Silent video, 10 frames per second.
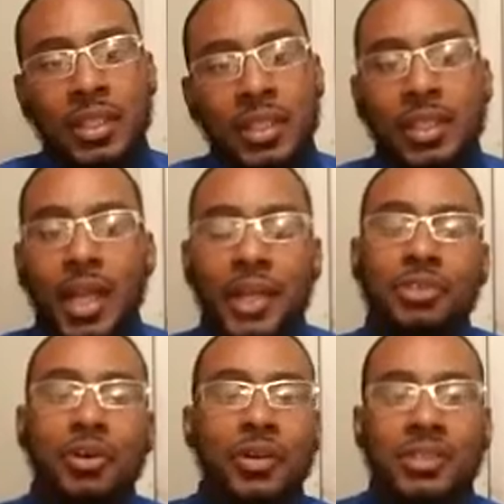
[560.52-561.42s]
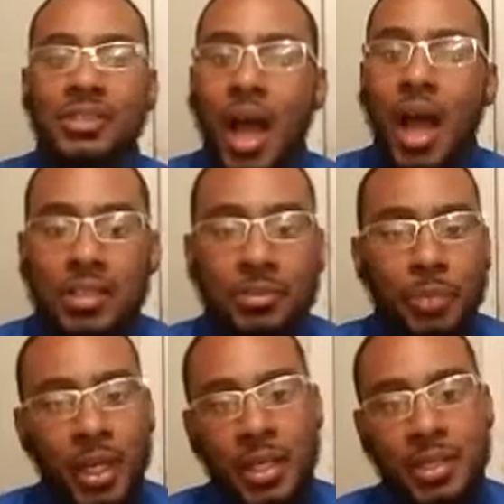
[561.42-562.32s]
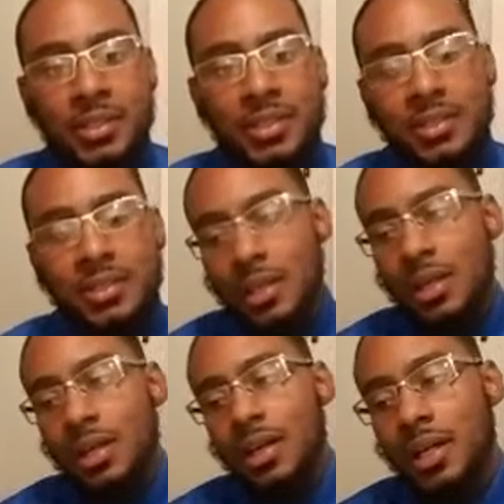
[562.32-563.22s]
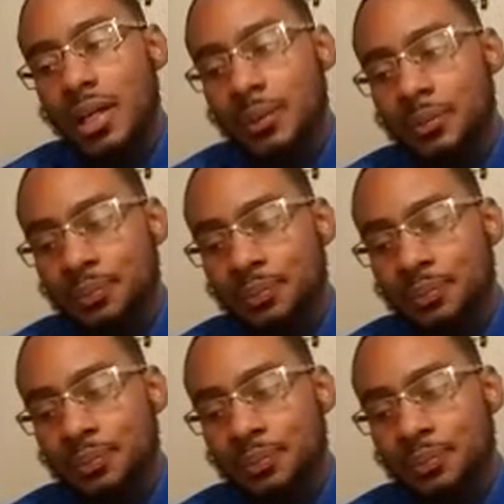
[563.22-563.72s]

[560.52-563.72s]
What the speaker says: Like there's stocks, bonds, um,